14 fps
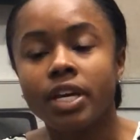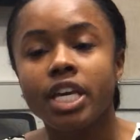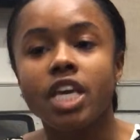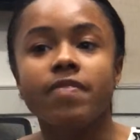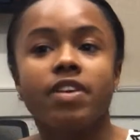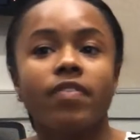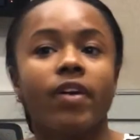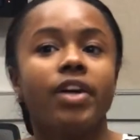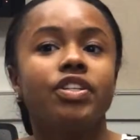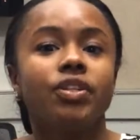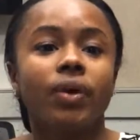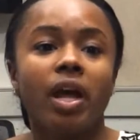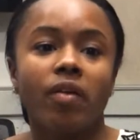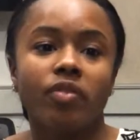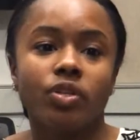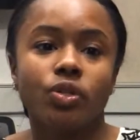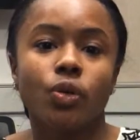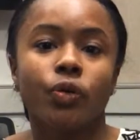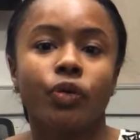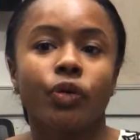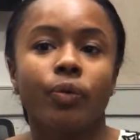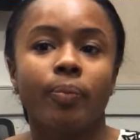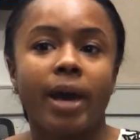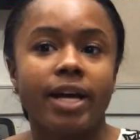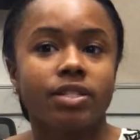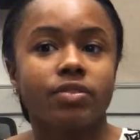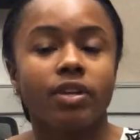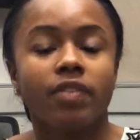even if I don't have a total
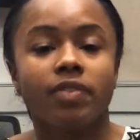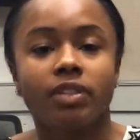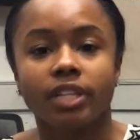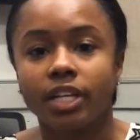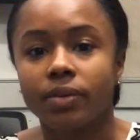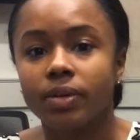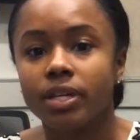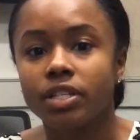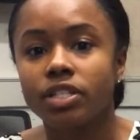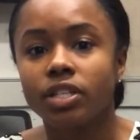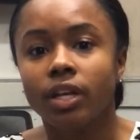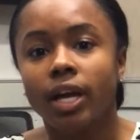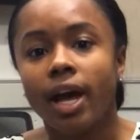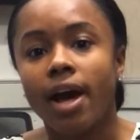mastery of a language.